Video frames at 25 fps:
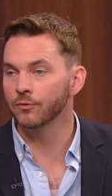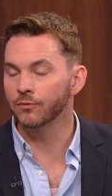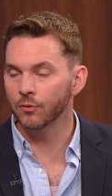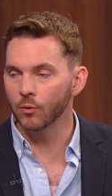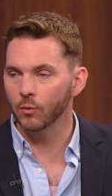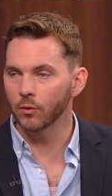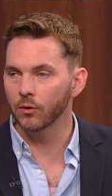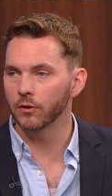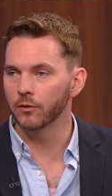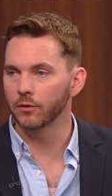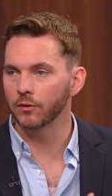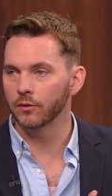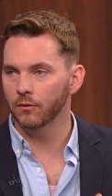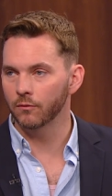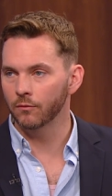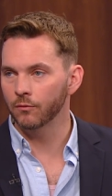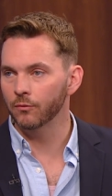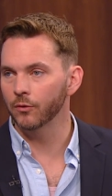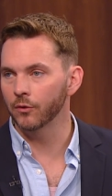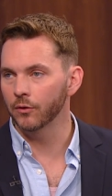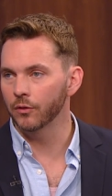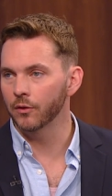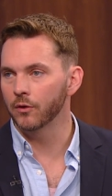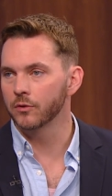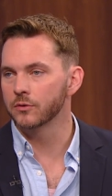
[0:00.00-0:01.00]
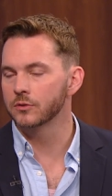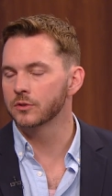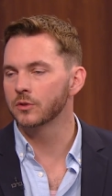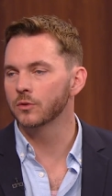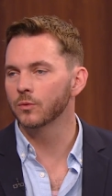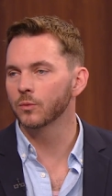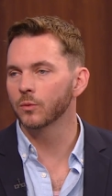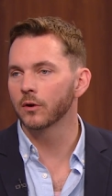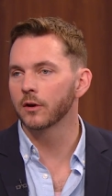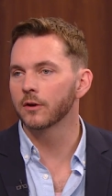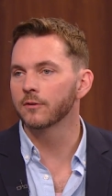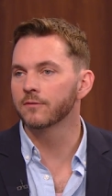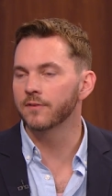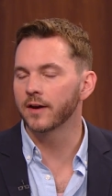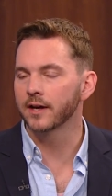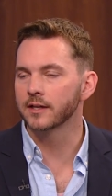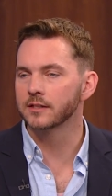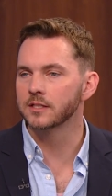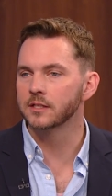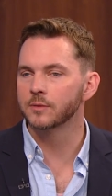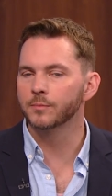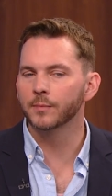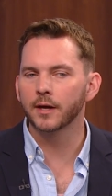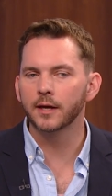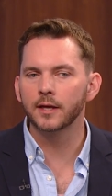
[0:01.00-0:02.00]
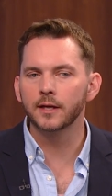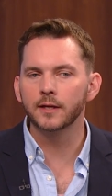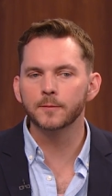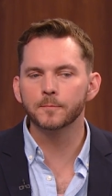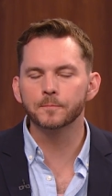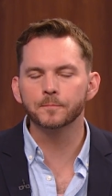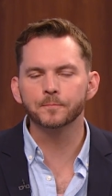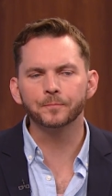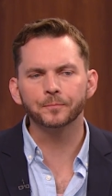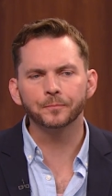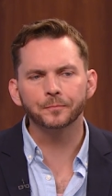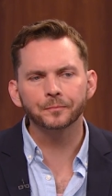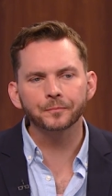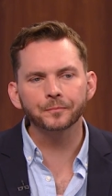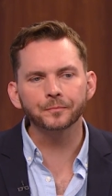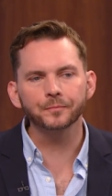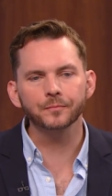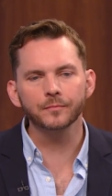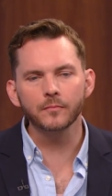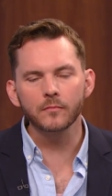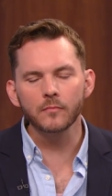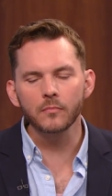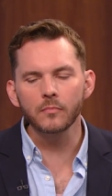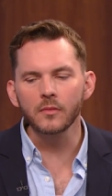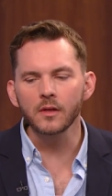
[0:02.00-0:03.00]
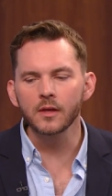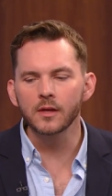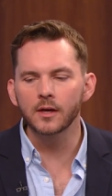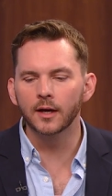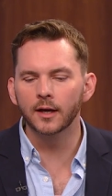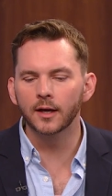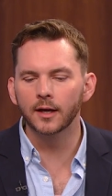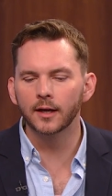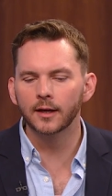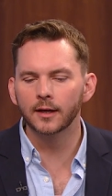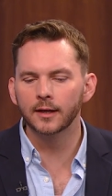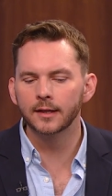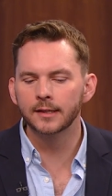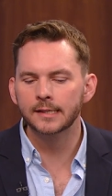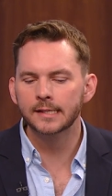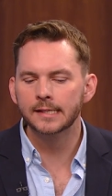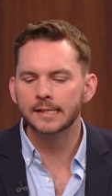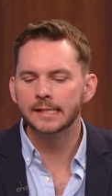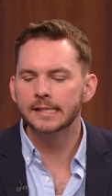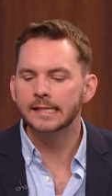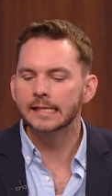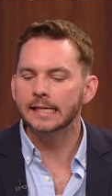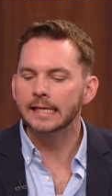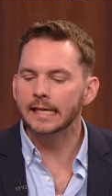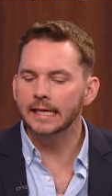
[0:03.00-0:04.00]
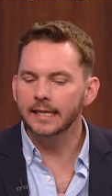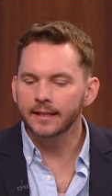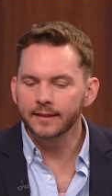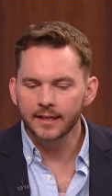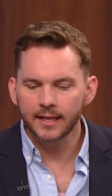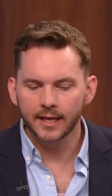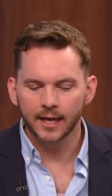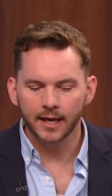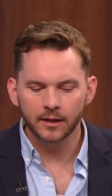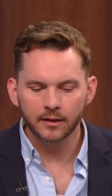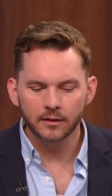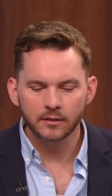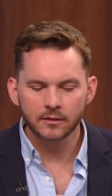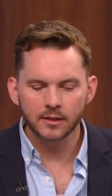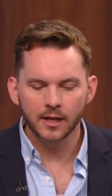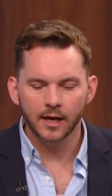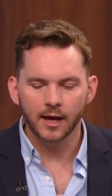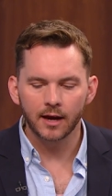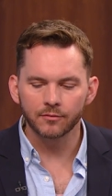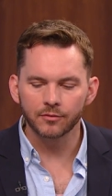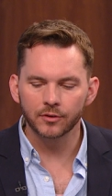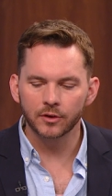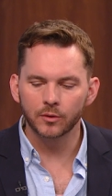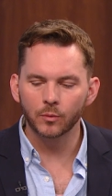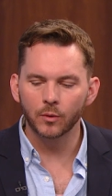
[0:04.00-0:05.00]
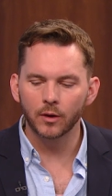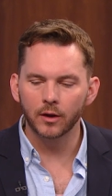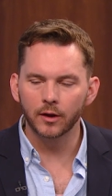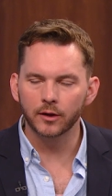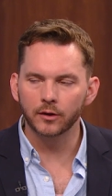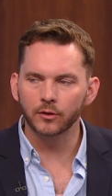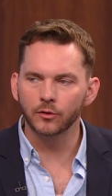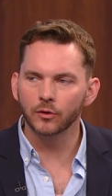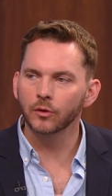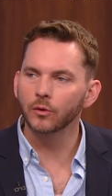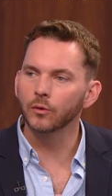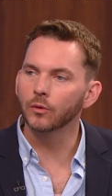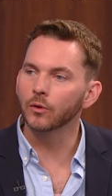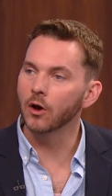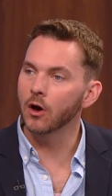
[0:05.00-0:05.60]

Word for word: for, for those who were affected by it. Uh, in the end, everyone who